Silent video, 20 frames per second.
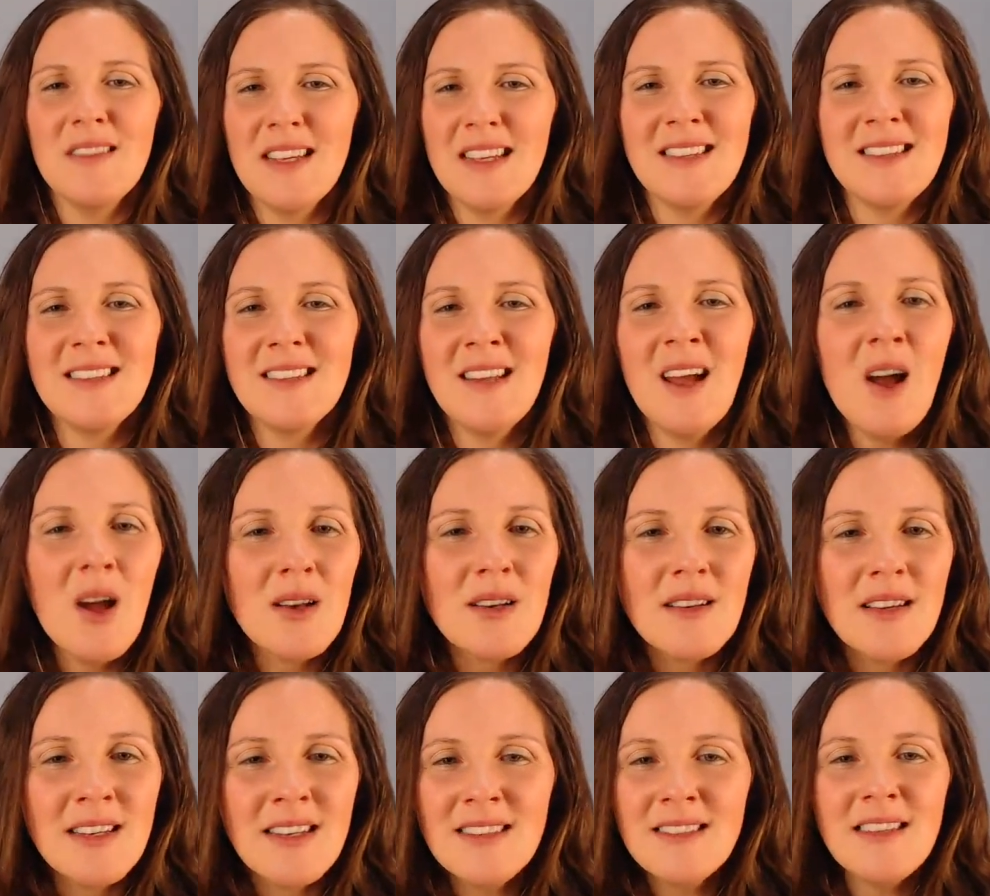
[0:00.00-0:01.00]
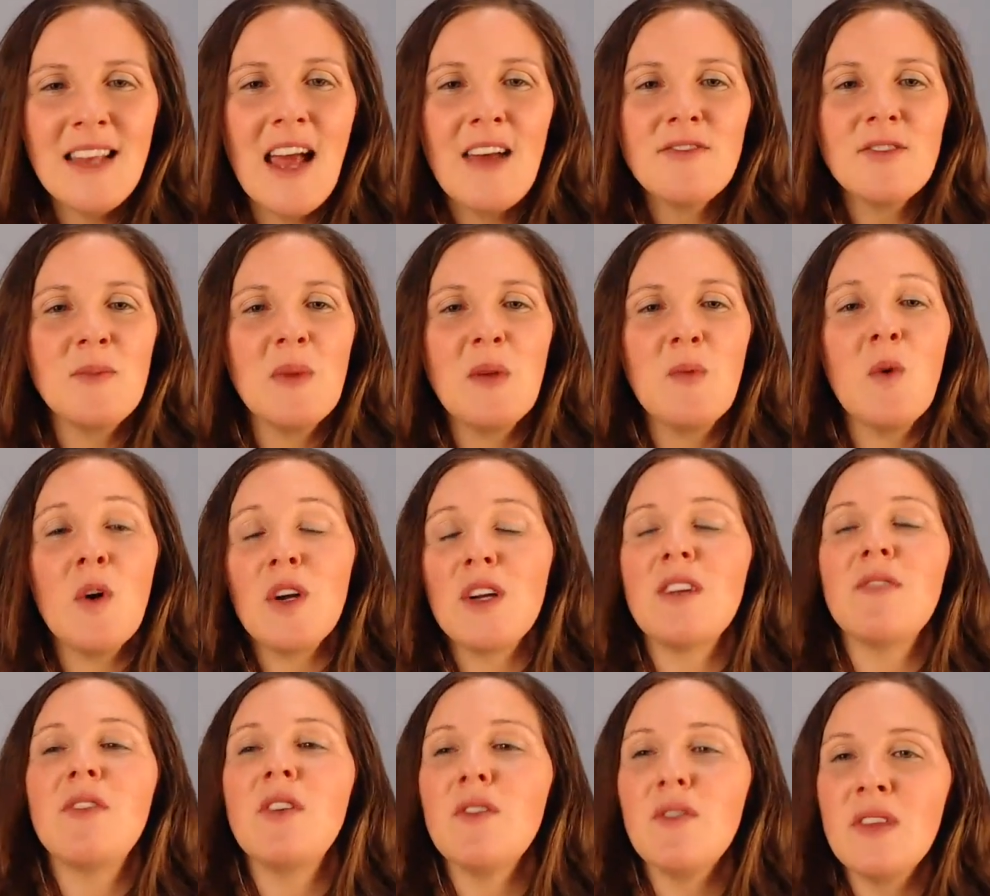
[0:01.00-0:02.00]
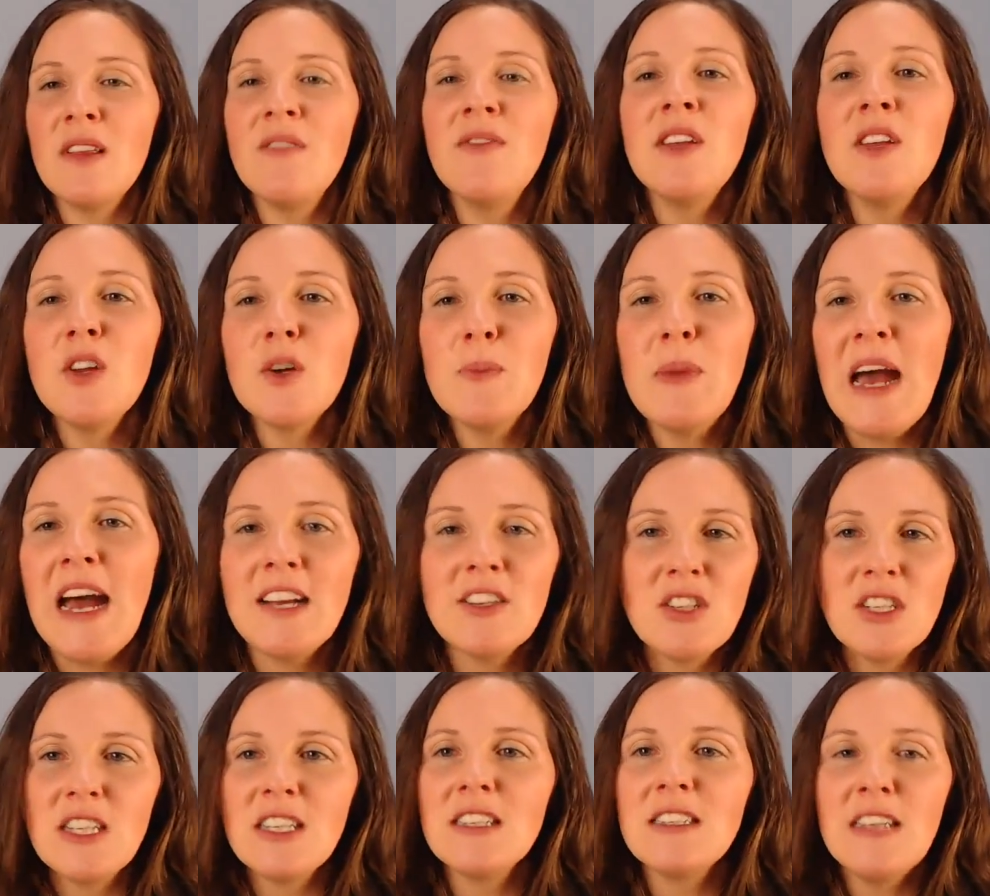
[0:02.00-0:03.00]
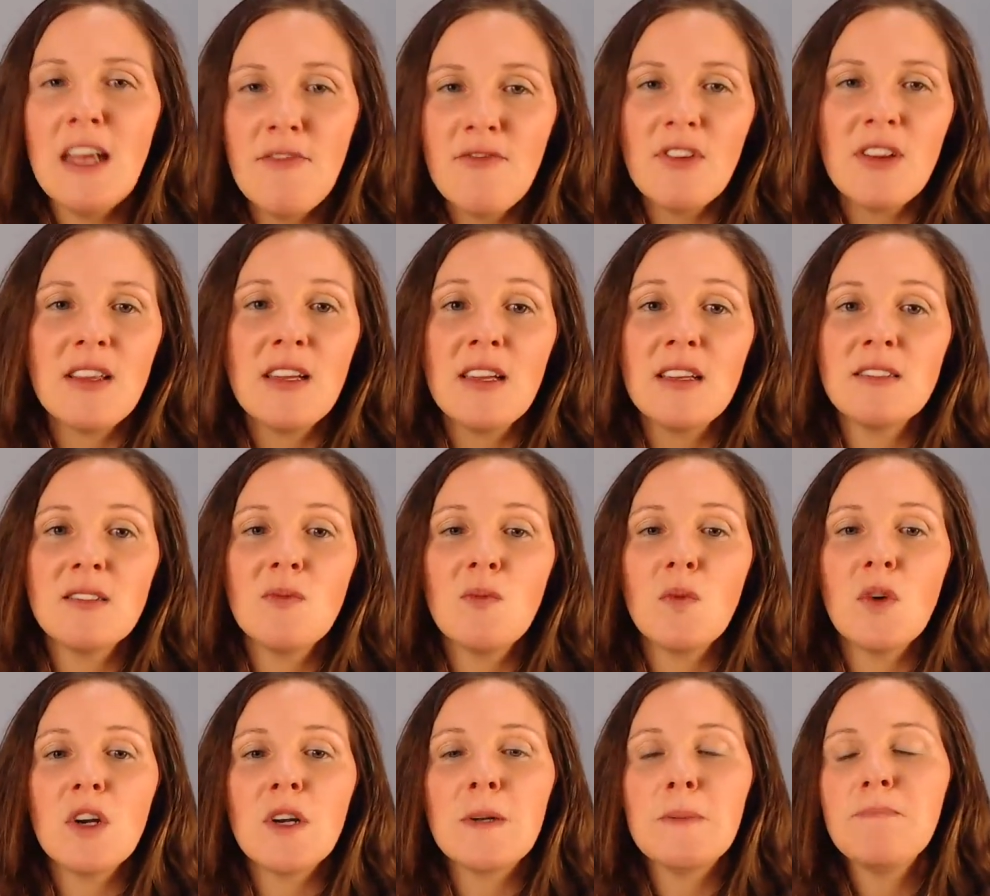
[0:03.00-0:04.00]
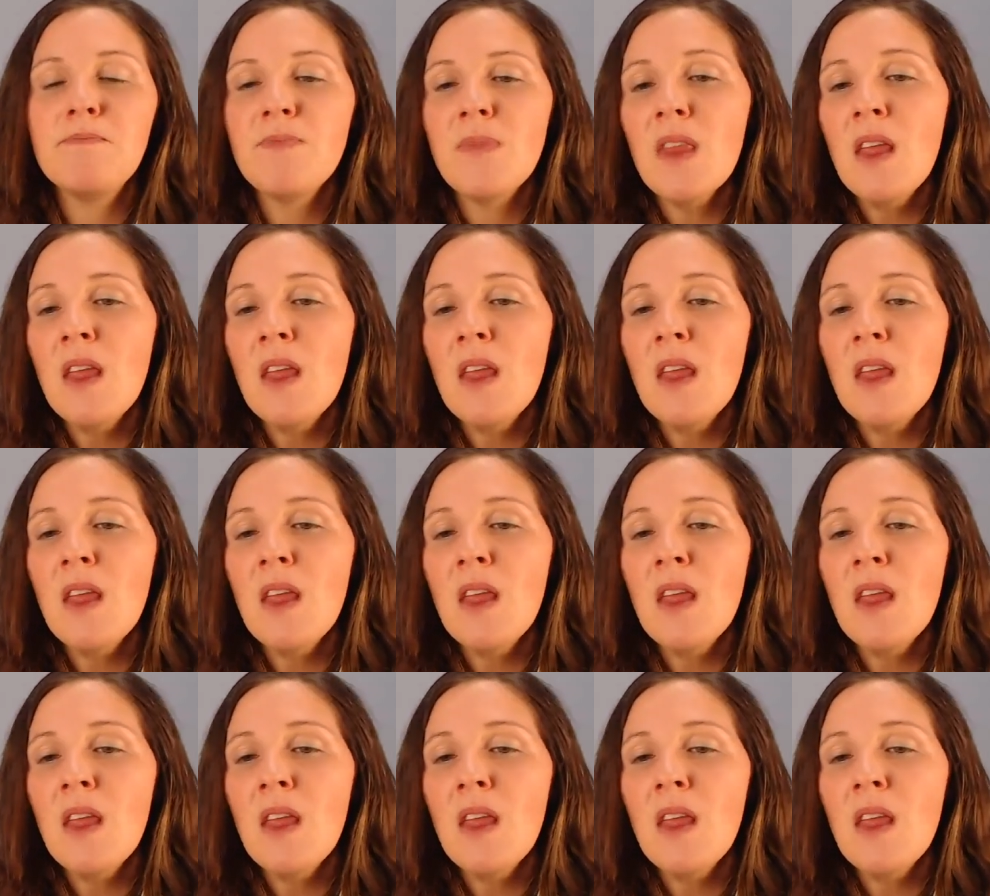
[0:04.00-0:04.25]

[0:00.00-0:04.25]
It's not, it doesn't have to be work. If you're living your passion, it definitely isn't work.